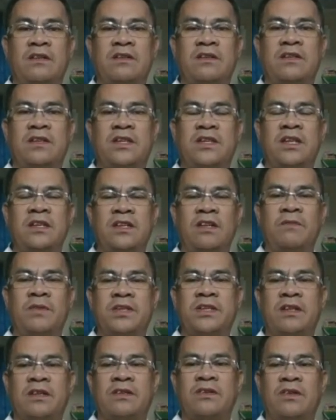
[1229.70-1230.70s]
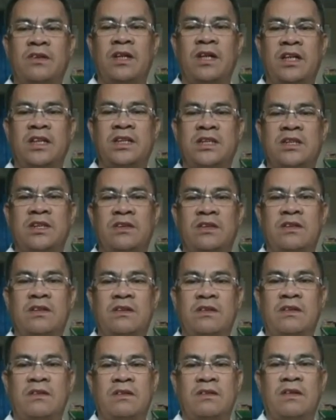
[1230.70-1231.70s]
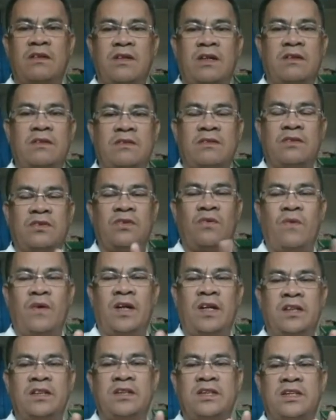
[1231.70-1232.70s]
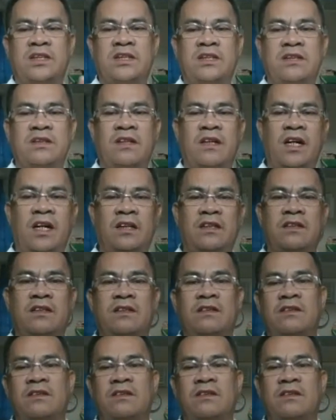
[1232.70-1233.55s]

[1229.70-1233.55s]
the center of the circle is towards the right,